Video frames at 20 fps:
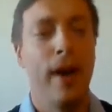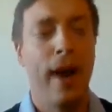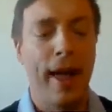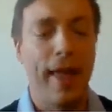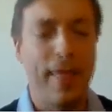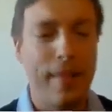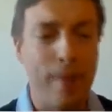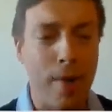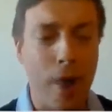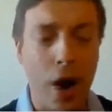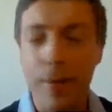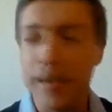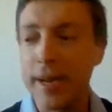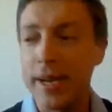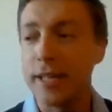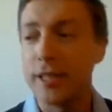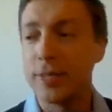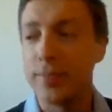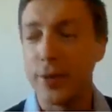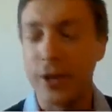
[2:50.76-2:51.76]
And the
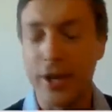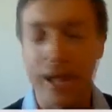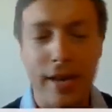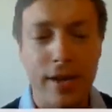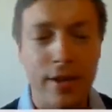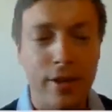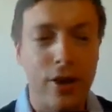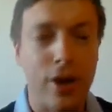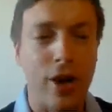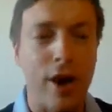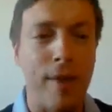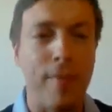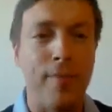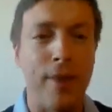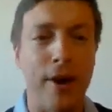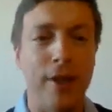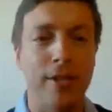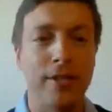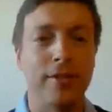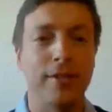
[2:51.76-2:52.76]
moment it's put into
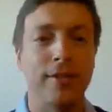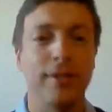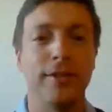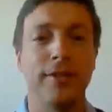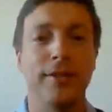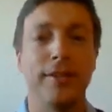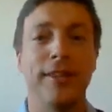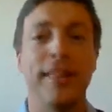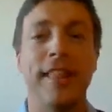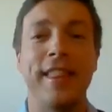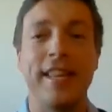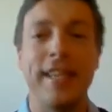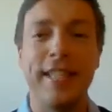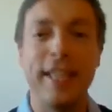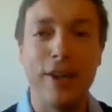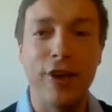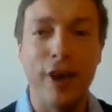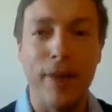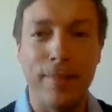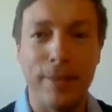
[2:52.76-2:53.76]
compost, then the
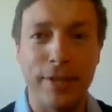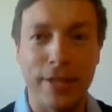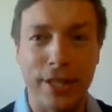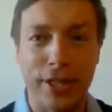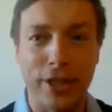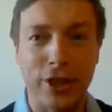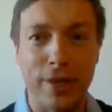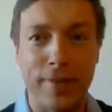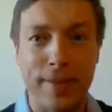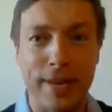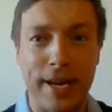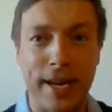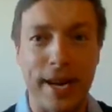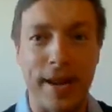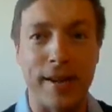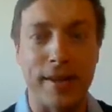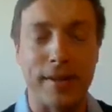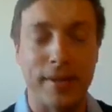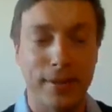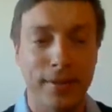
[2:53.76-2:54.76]
decomposition
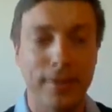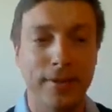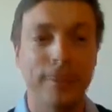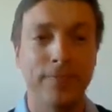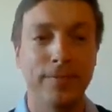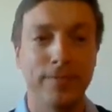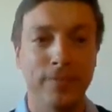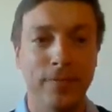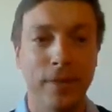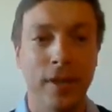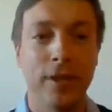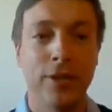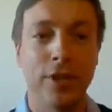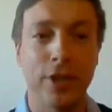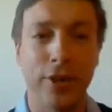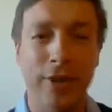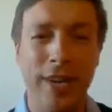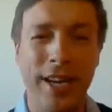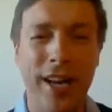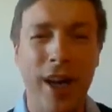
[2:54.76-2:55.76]
begins.
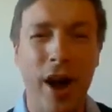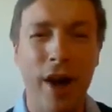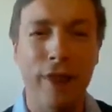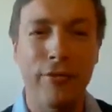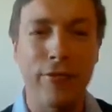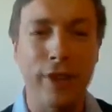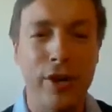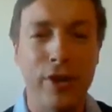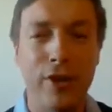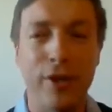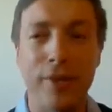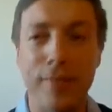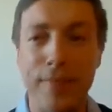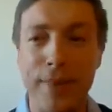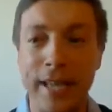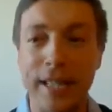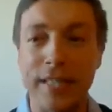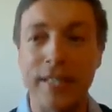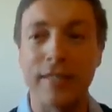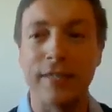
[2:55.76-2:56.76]
So really offering you the
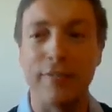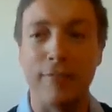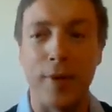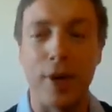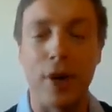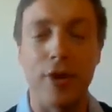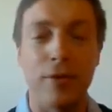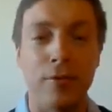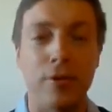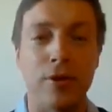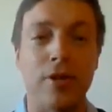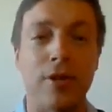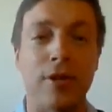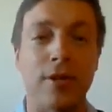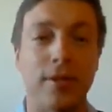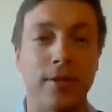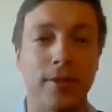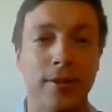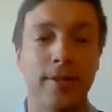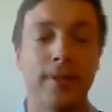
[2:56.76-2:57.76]
best of both
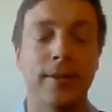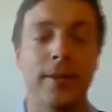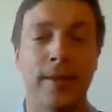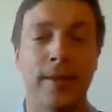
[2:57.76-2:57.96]
worlds.